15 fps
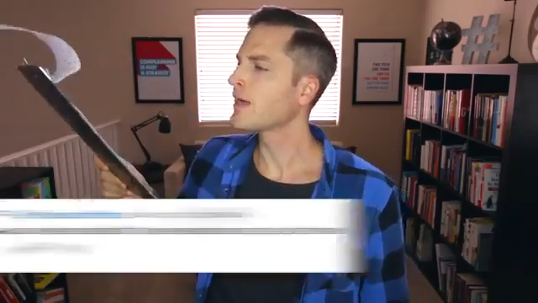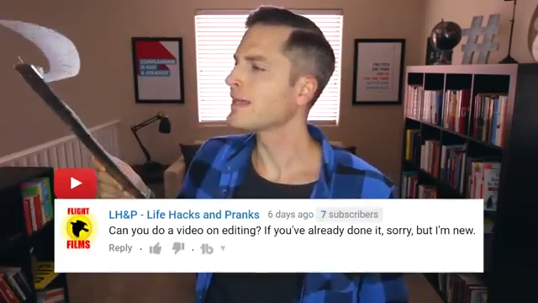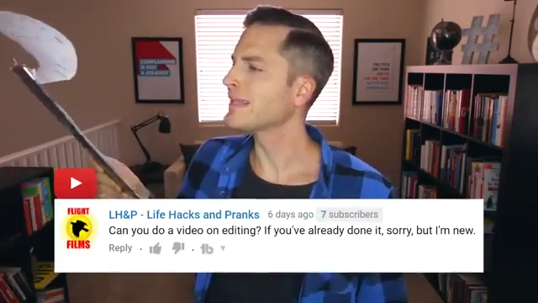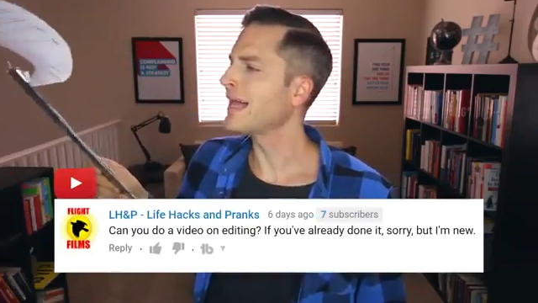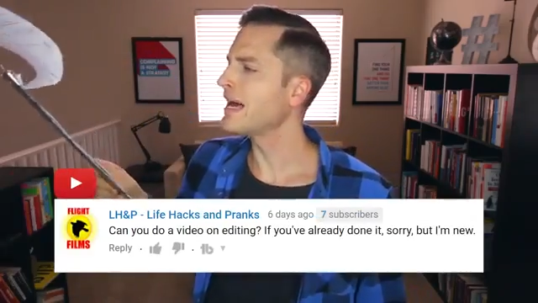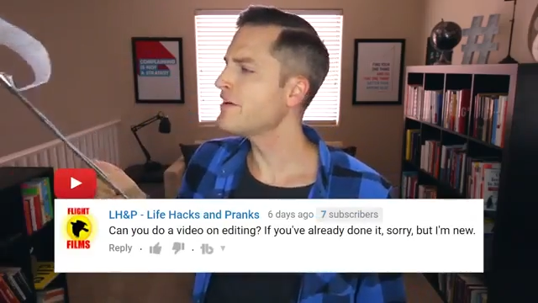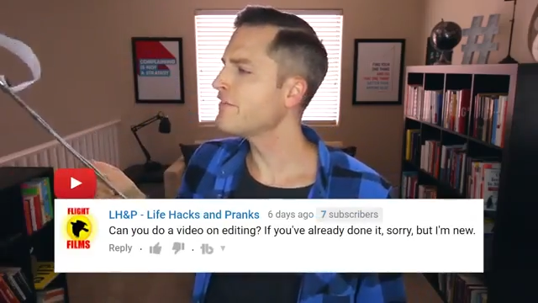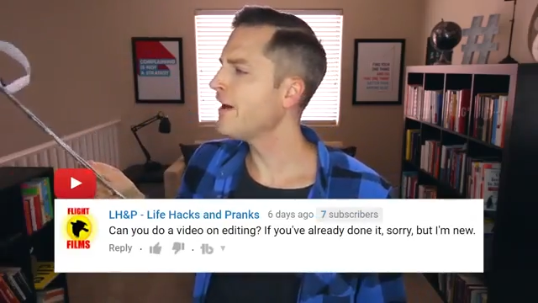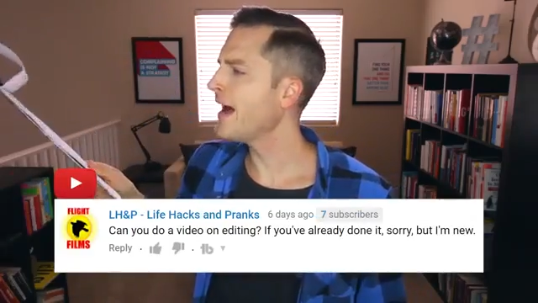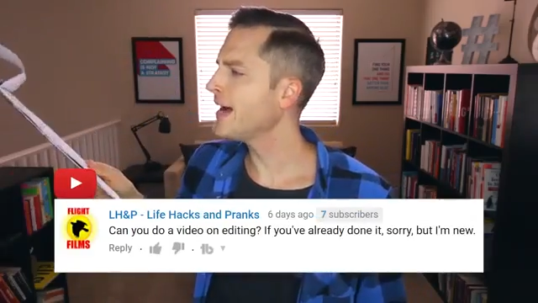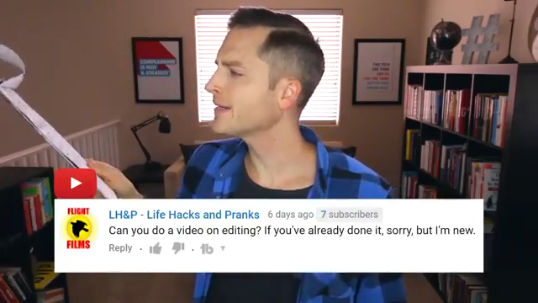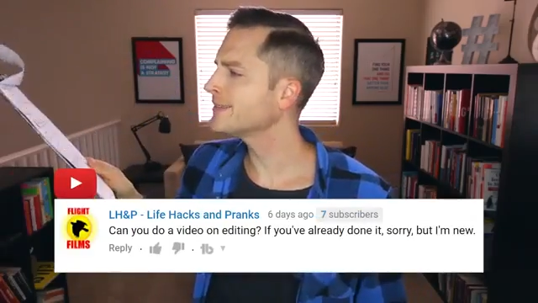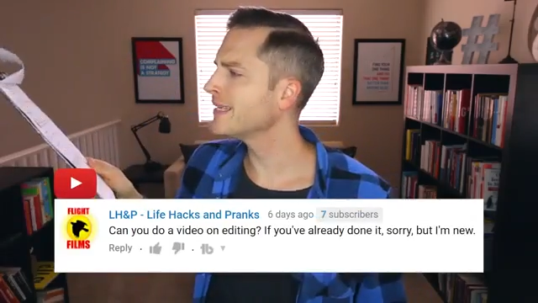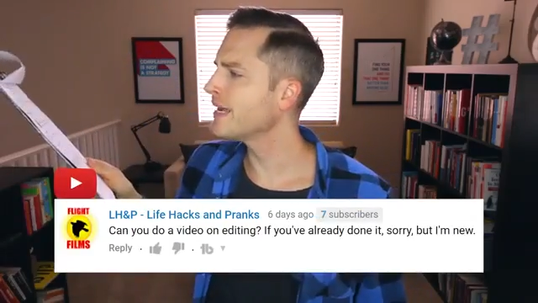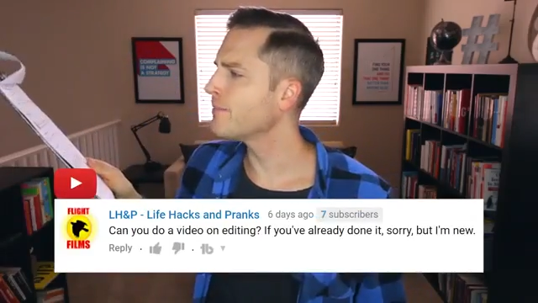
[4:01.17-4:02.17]
Life
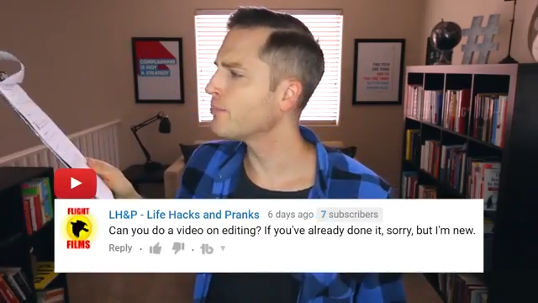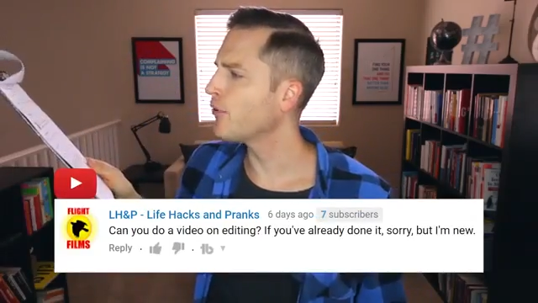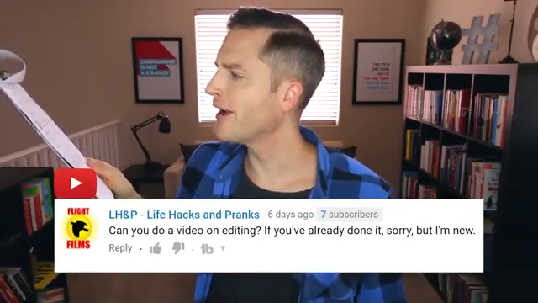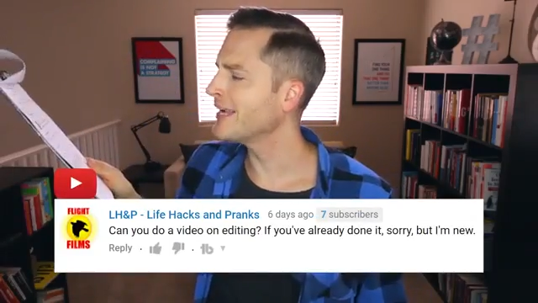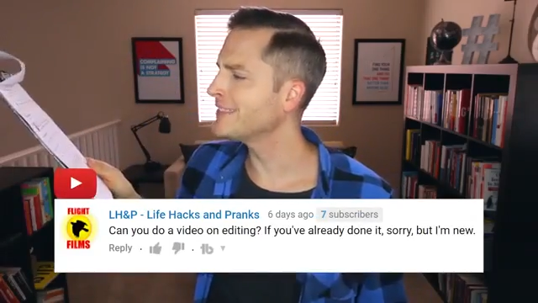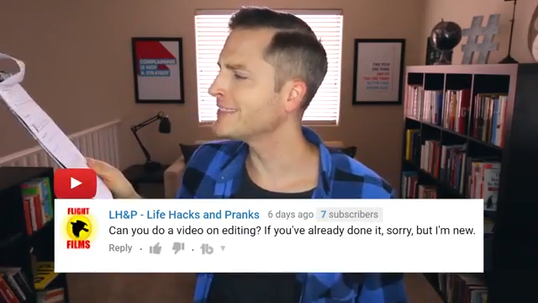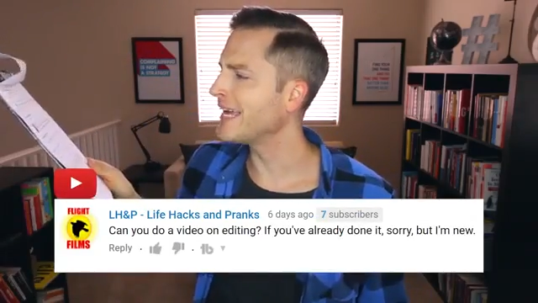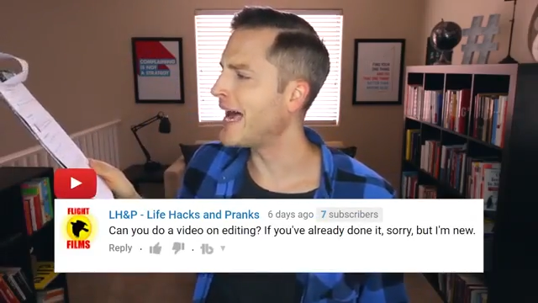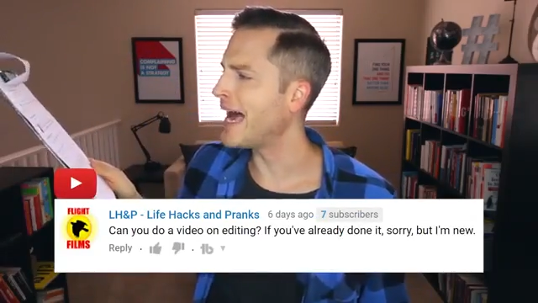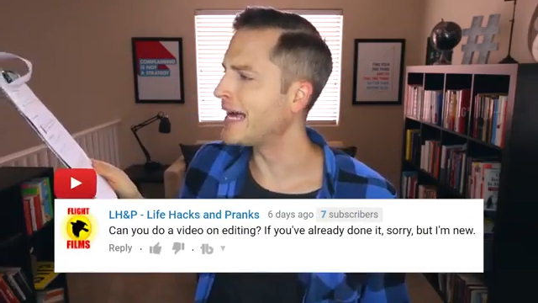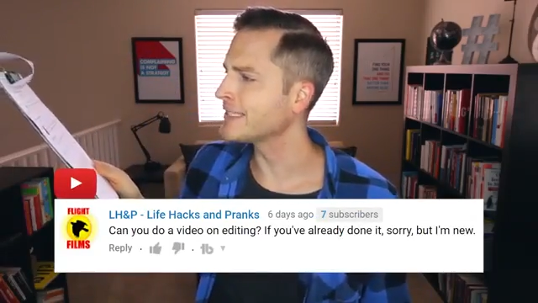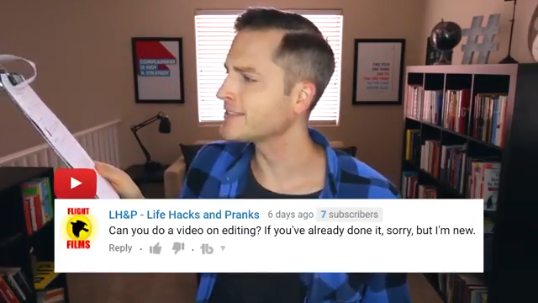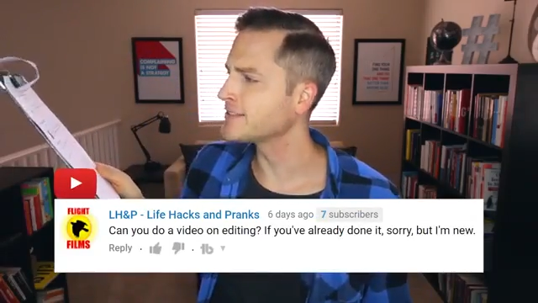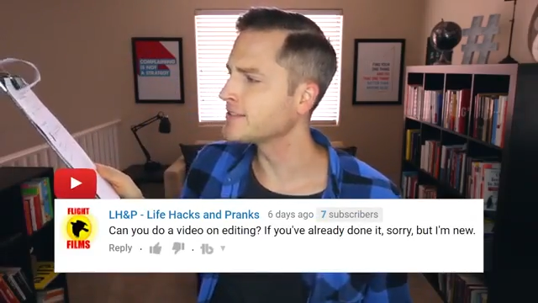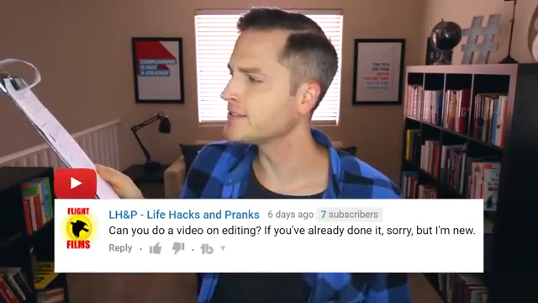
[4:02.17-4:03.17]
Hacks and Pranks
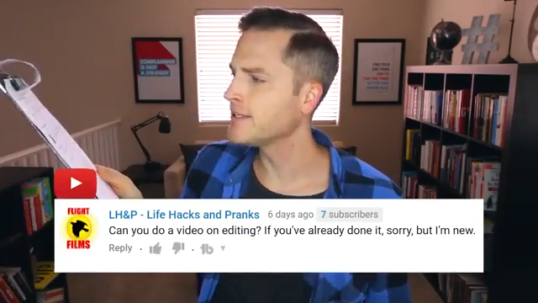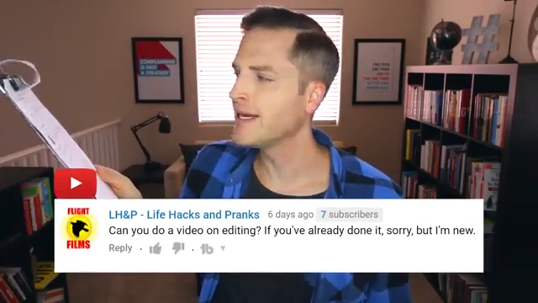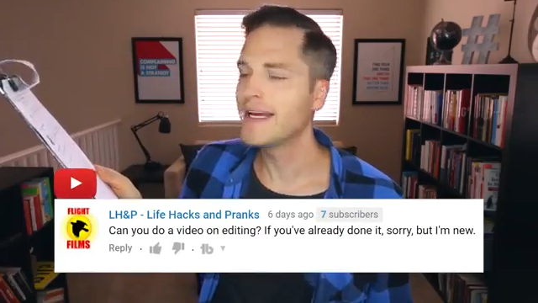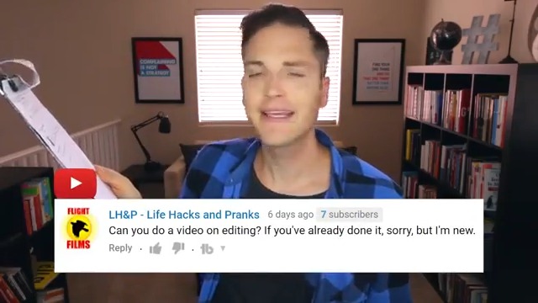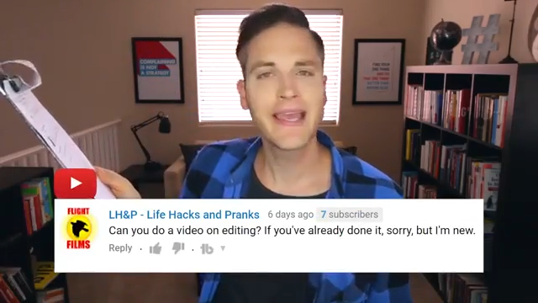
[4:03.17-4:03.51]
asks,